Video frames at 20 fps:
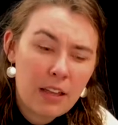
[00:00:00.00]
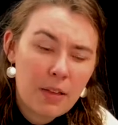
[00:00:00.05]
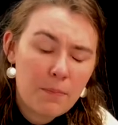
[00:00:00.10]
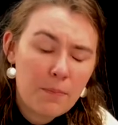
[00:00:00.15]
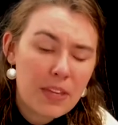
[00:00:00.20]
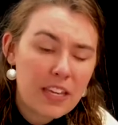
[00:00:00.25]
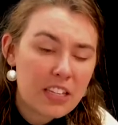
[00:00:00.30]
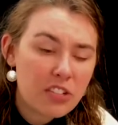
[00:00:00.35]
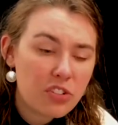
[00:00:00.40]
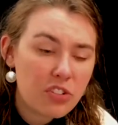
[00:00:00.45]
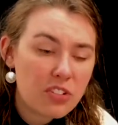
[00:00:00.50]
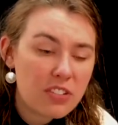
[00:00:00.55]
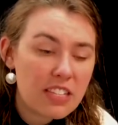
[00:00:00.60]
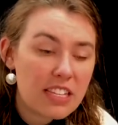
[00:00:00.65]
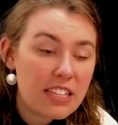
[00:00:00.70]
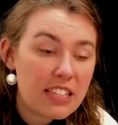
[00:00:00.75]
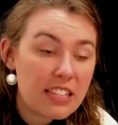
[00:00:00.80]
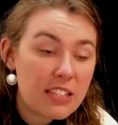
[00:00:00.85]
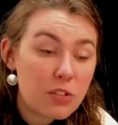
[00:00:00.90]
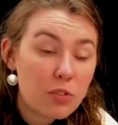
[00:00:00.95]
Because you see,
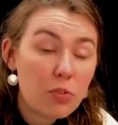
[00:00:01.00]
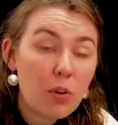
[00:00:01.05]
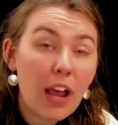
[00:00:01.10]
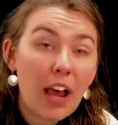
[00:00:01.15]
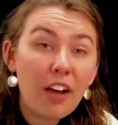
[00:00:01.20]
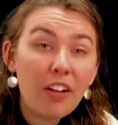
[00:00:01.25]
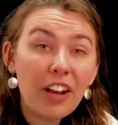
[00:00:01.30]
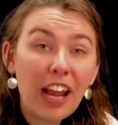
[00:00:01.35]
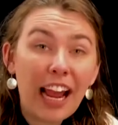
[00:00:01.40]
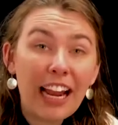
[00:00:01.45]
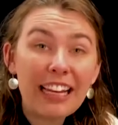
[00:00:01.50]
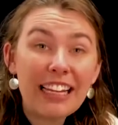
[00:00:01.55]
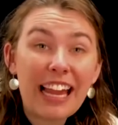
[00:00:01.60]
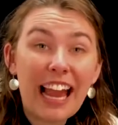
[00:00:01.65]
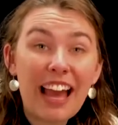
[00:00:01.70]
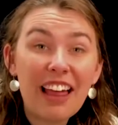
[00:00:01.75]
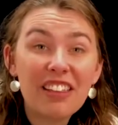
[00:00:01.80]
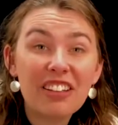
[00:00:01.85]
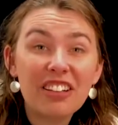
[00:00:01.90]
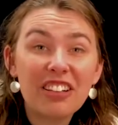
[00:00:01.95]
this crowd had
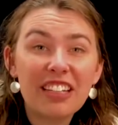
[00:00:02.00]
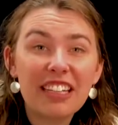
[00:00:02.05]
gathered